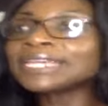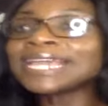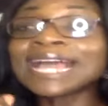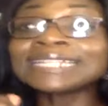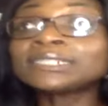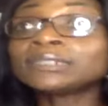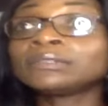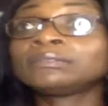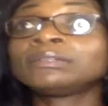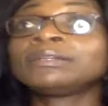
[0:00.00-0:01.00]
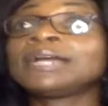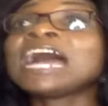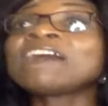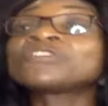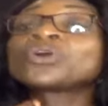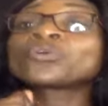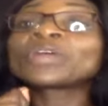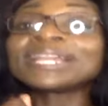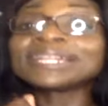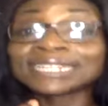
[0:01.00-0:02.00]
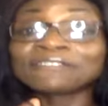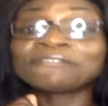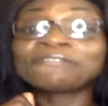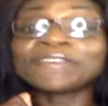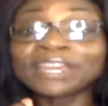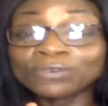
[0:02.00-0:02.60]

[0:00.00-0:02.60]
he had to have grace and favor.